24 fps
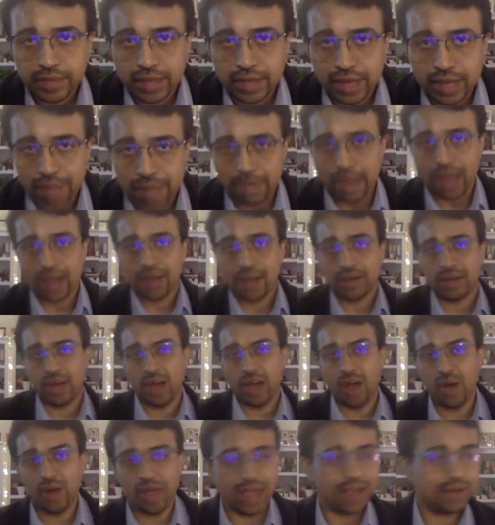get back.
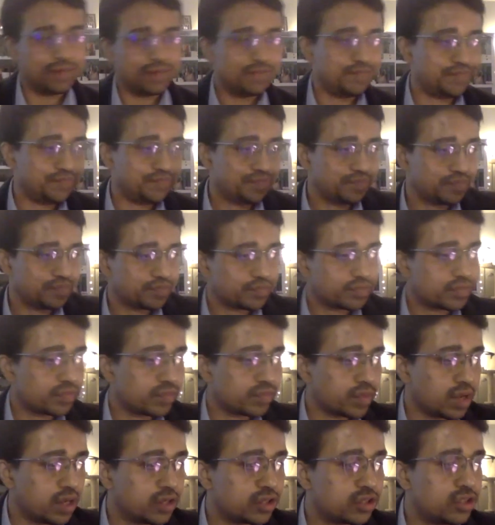Okay,
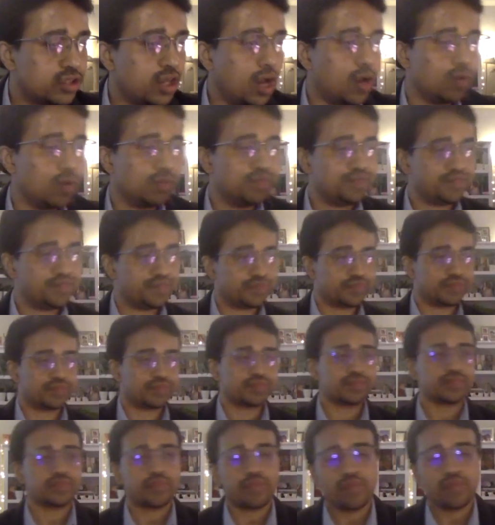so
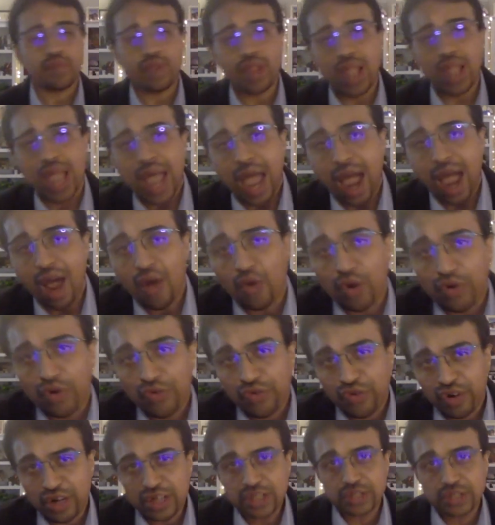our
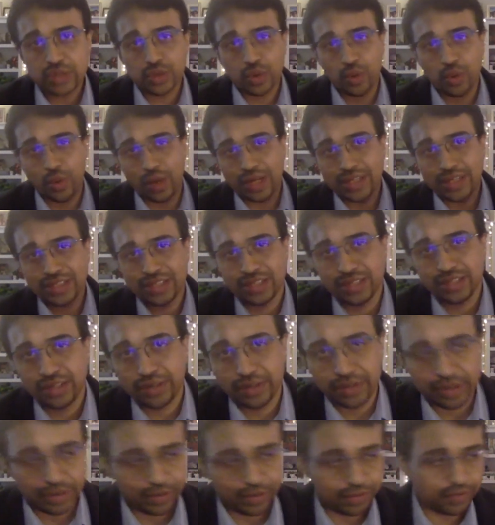first question to
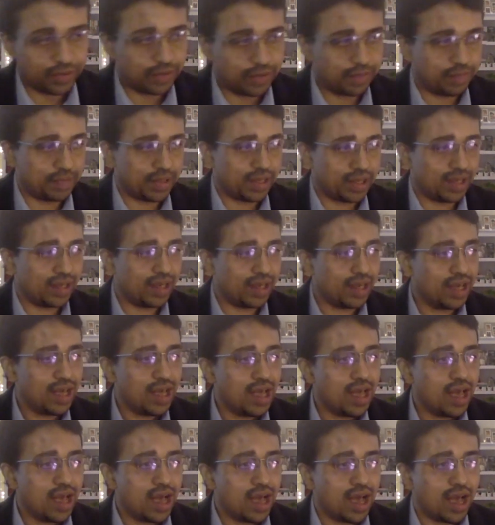you would be
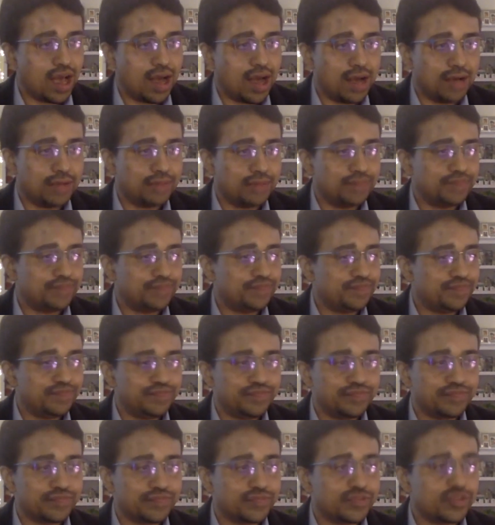uh,
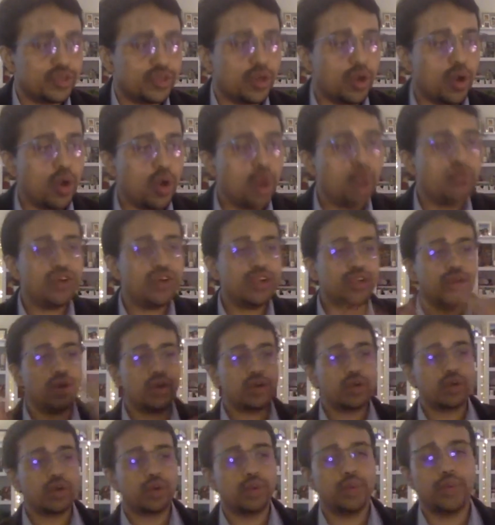so, over
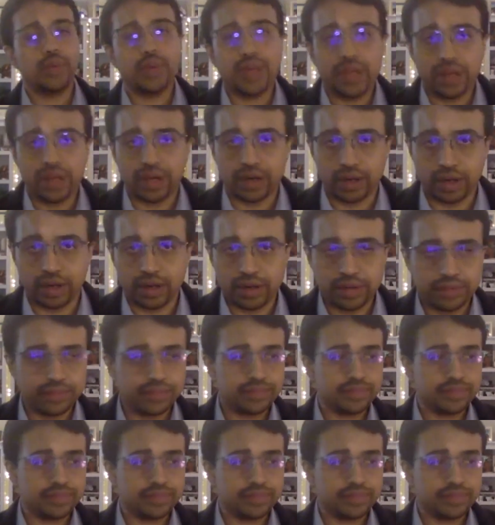your career,